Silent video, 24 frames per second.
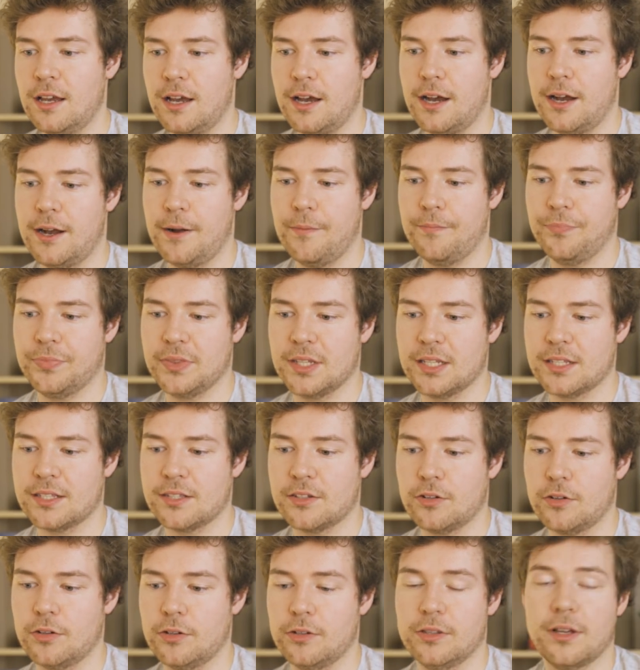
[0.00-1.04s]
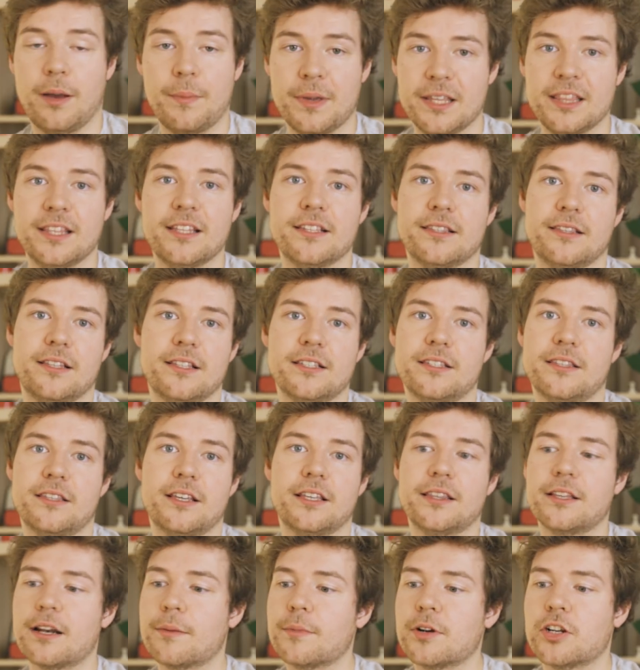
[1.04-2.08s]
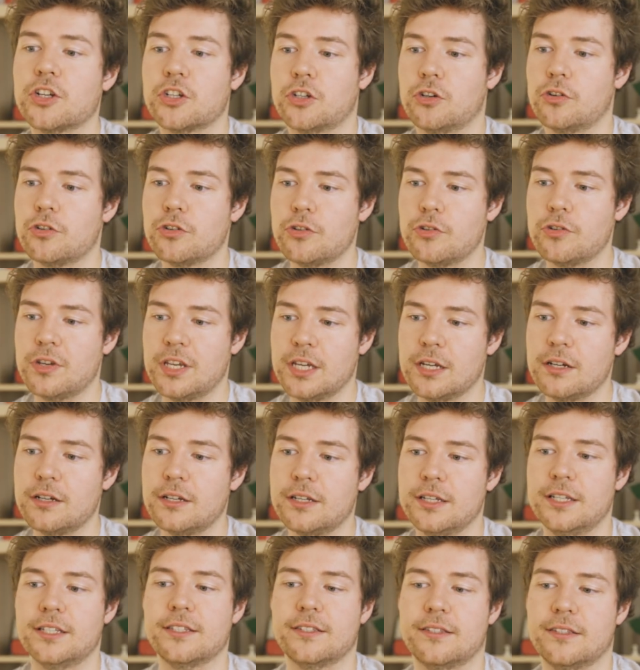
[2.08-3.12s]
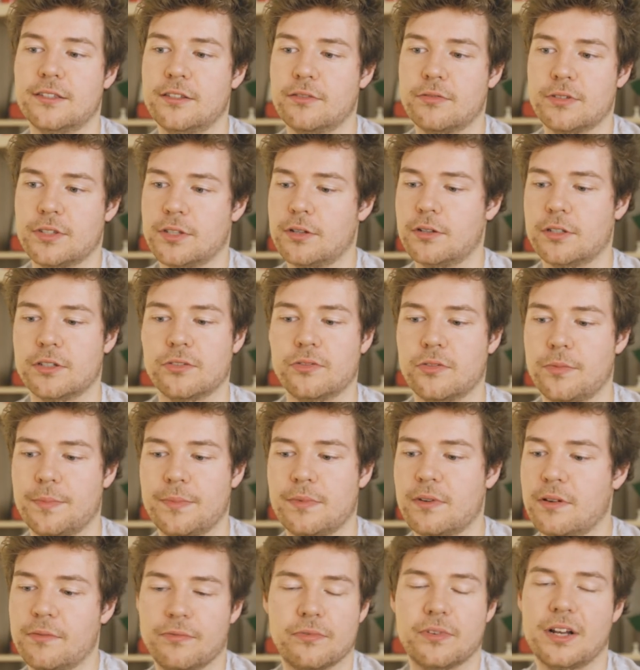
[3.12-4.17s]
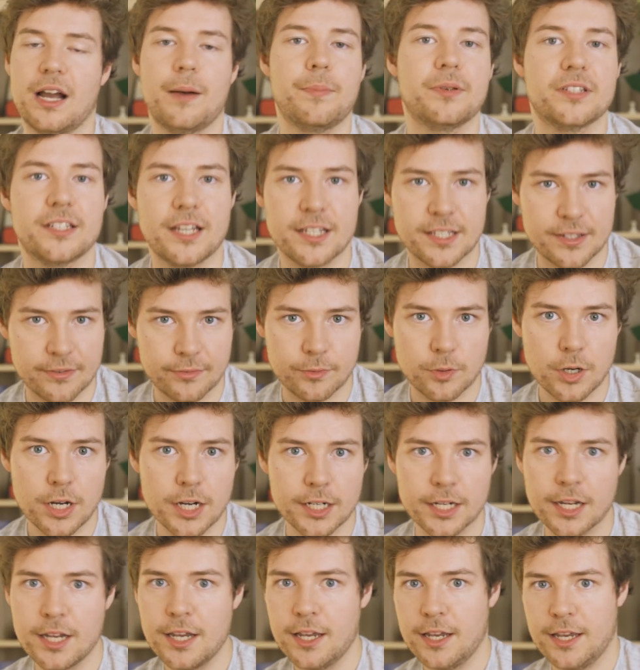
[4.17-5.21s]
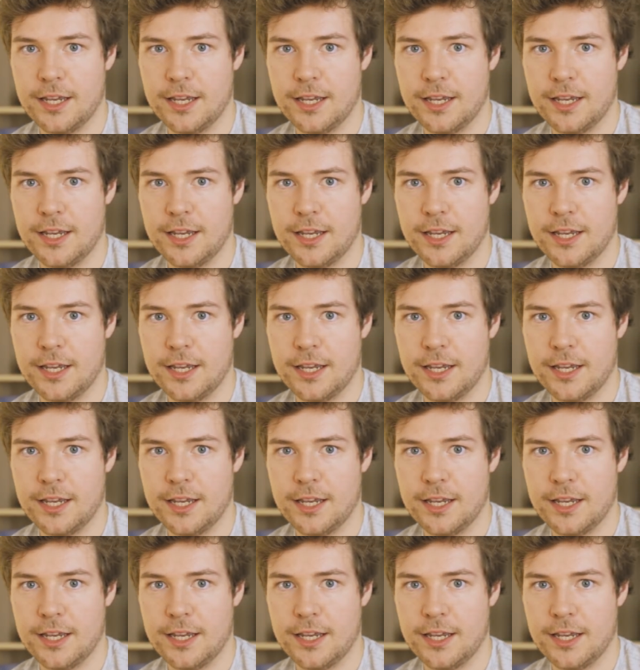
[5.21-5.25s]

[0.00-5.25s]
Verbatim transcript: Um, so, I mean, this, this thing that I'm going to show you here is the result of a, of a couple days of work.